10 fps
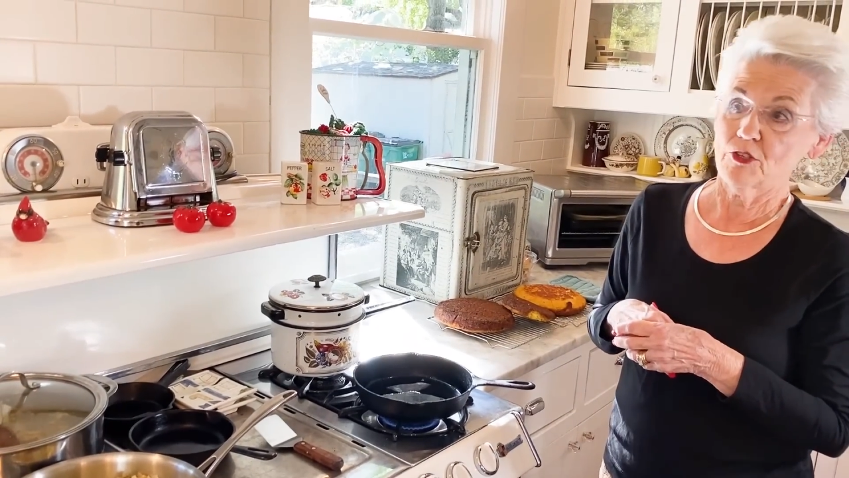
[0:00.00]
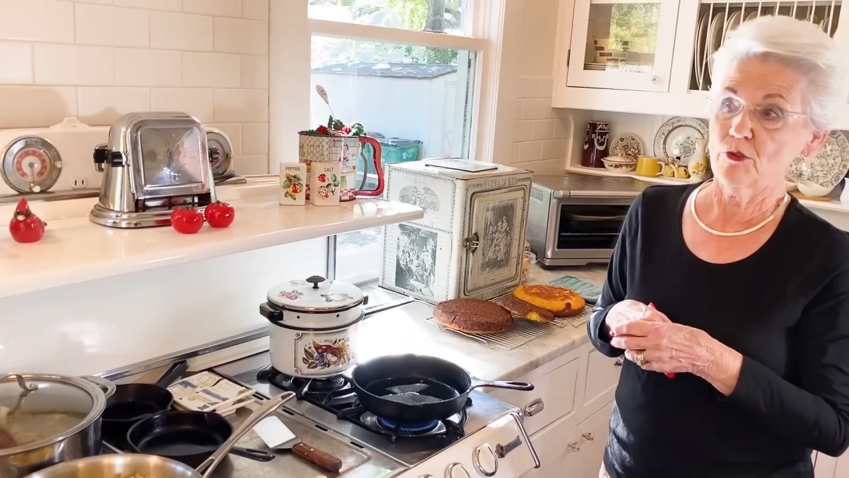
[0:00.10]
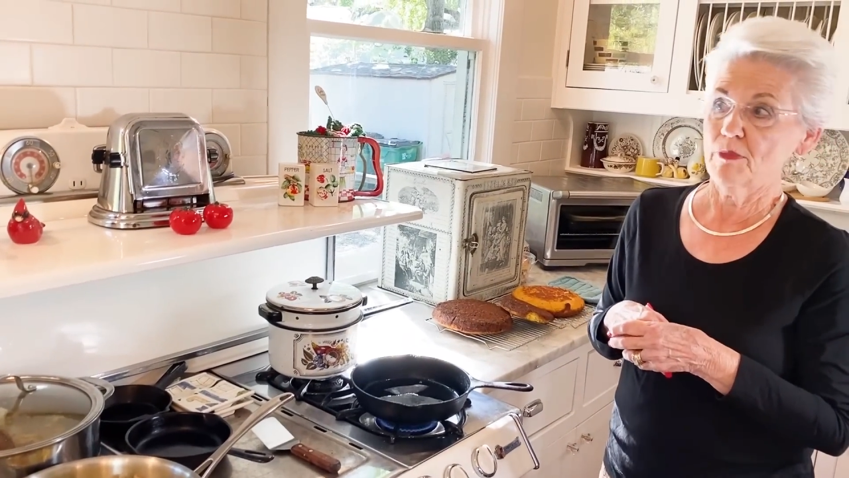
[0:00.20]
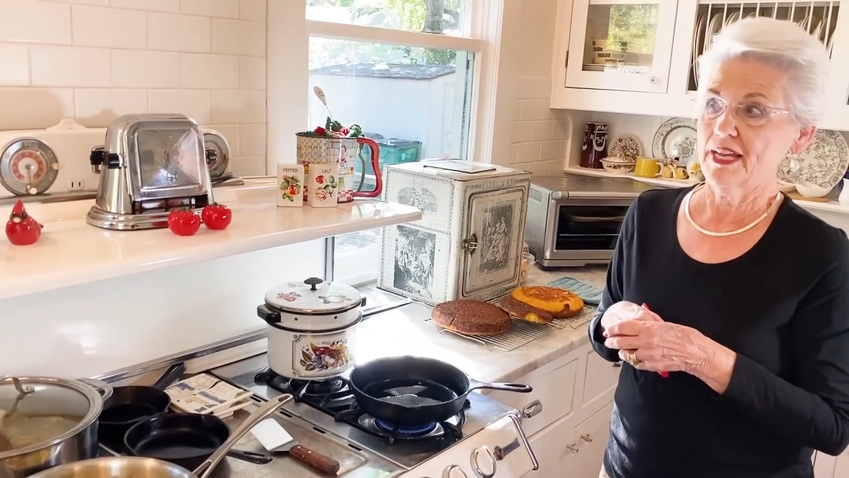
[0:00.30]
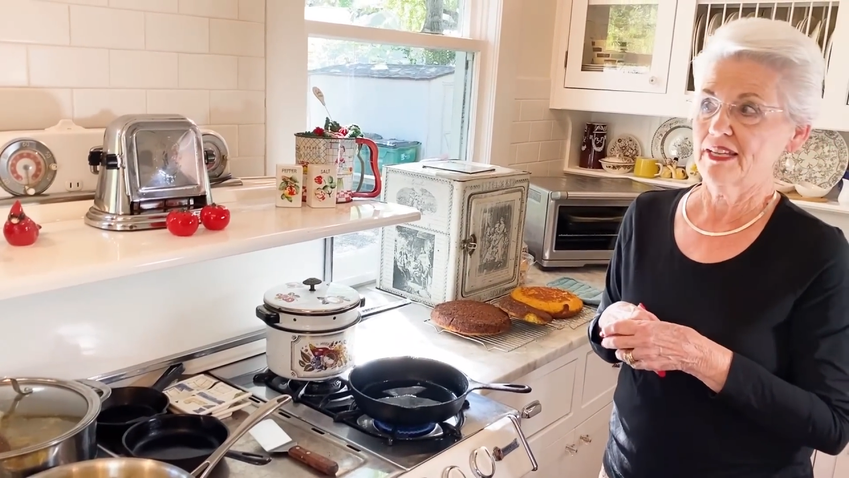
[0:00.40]
You
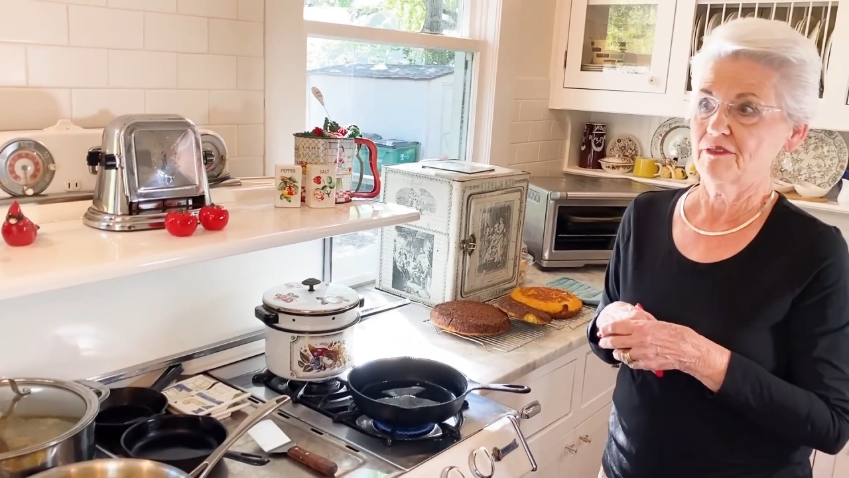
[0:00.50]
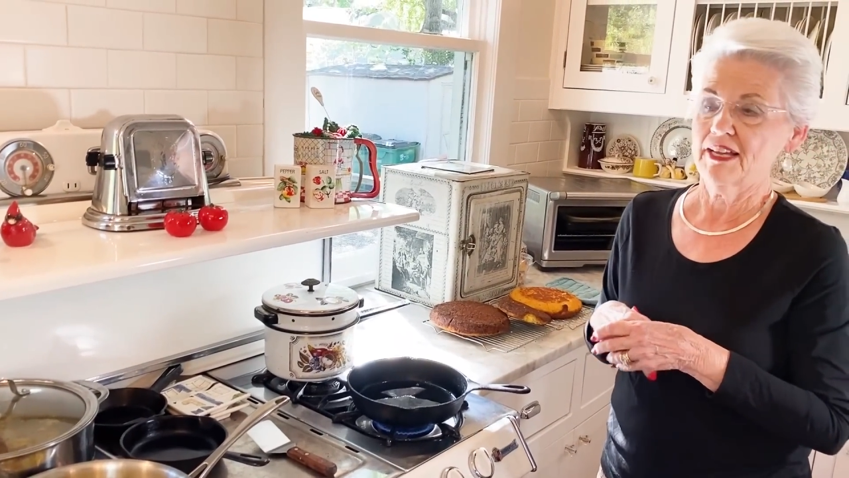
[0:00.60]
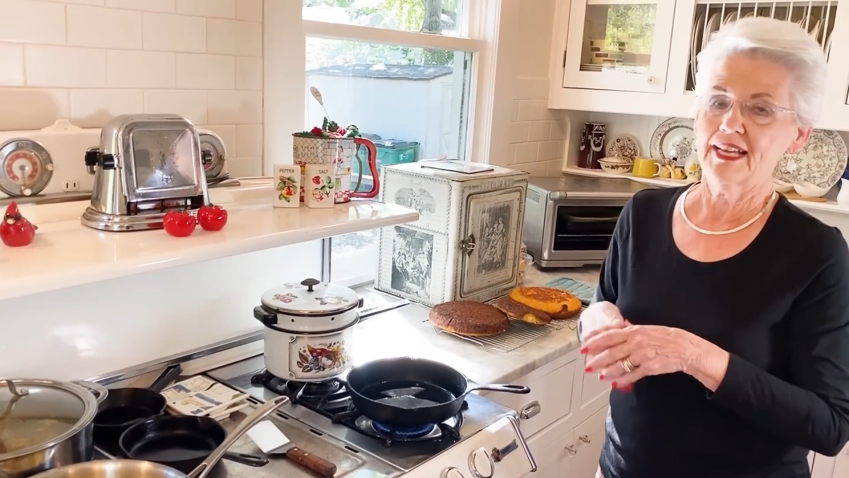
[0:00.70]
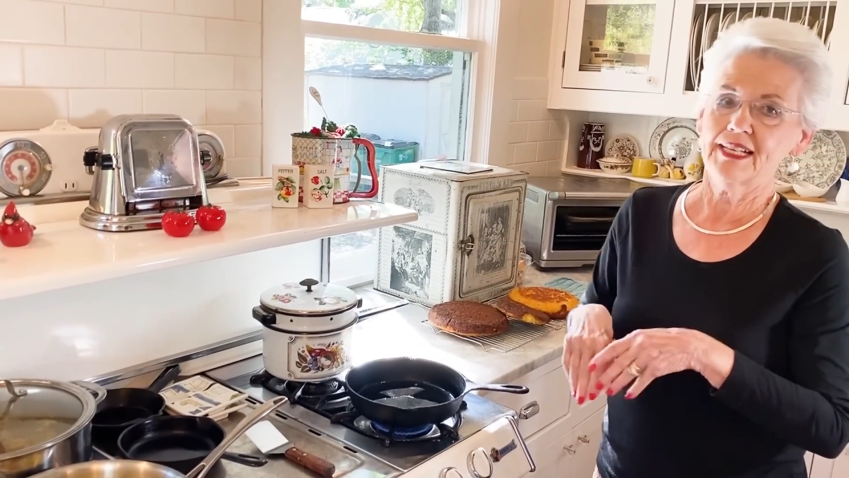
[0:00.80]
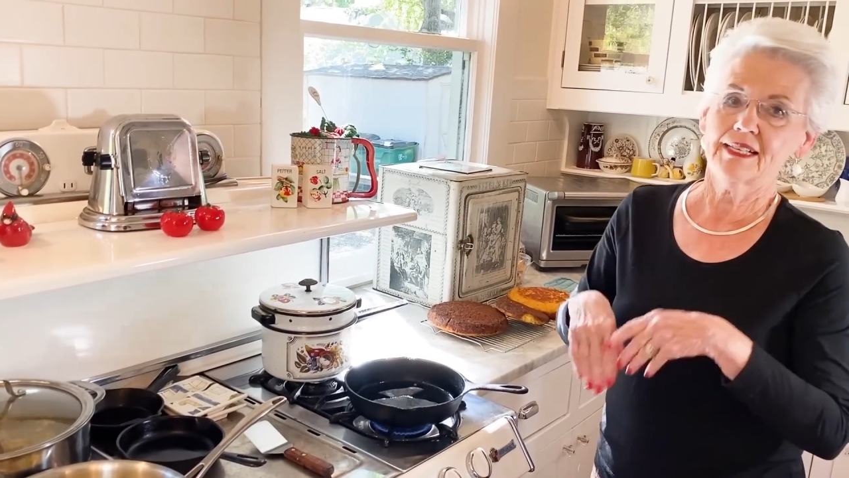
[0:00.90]
may have
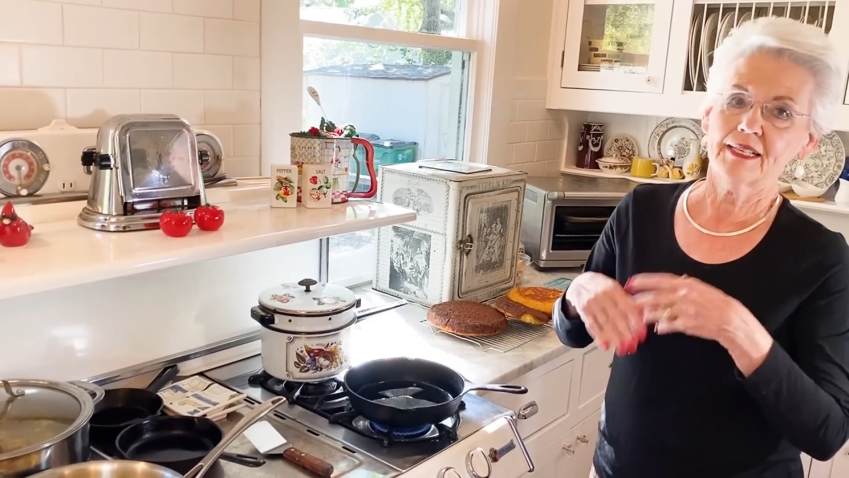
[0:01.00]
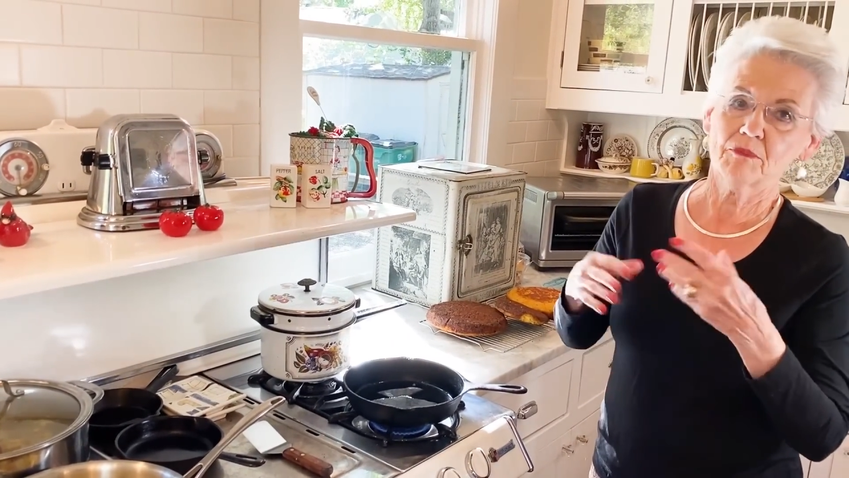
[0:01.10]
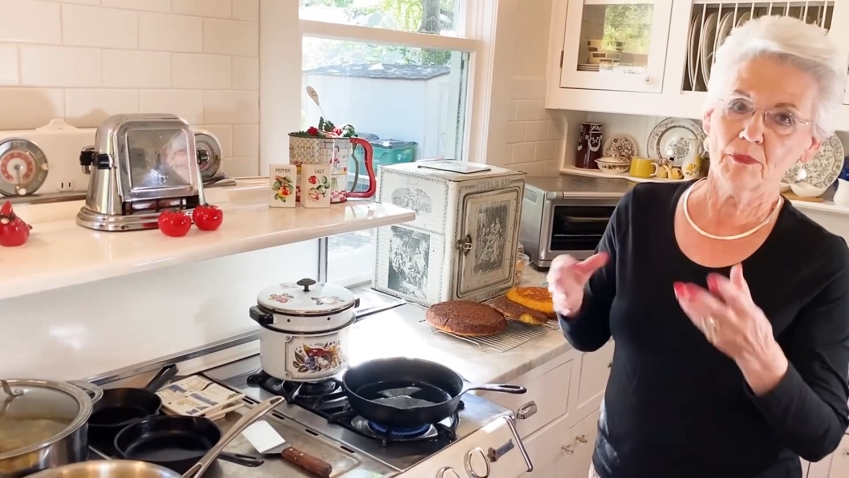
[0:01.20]
had it in